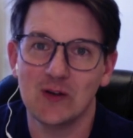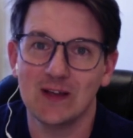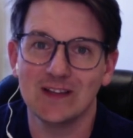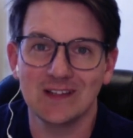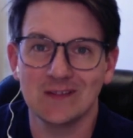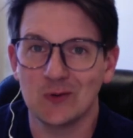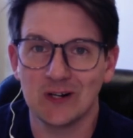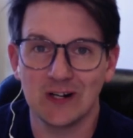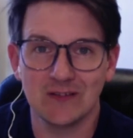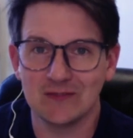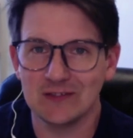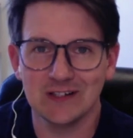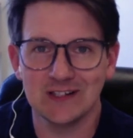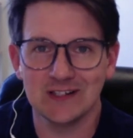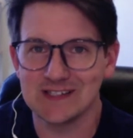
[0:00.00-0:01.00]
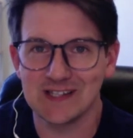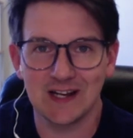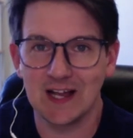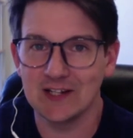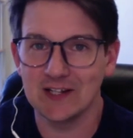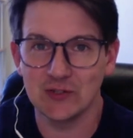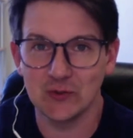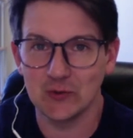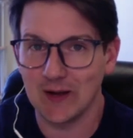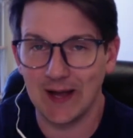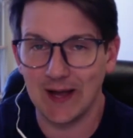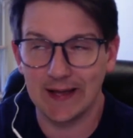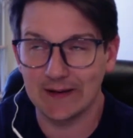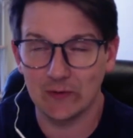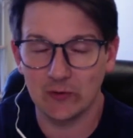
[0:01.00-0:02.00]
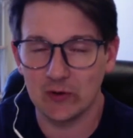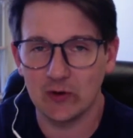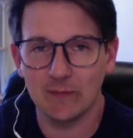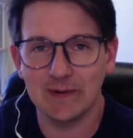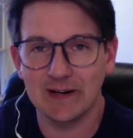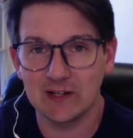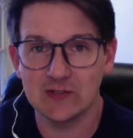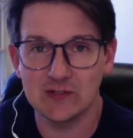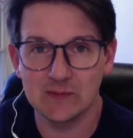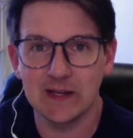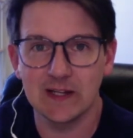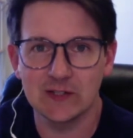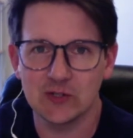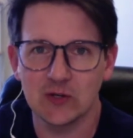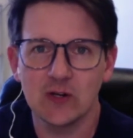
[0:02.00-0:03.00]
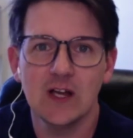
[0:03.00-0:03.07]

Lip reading: And then whatever it is that I do, I don't know, but I use a banjo.